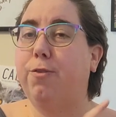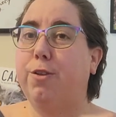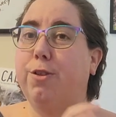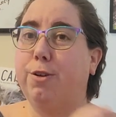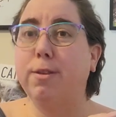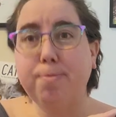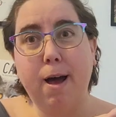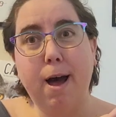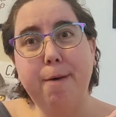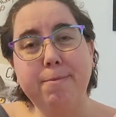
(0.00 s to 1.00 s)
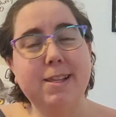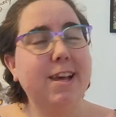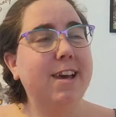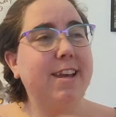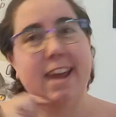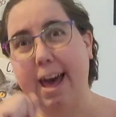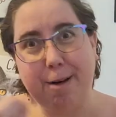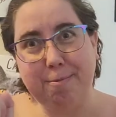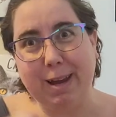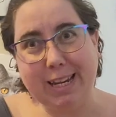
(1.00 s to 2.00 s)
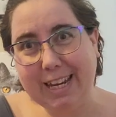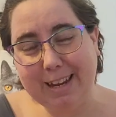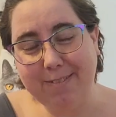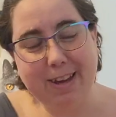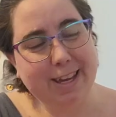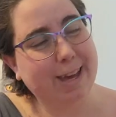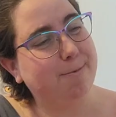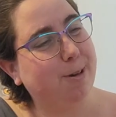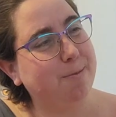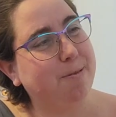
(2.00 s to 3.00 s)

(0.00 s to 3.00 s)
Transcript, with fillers: for those prompts to help my team get more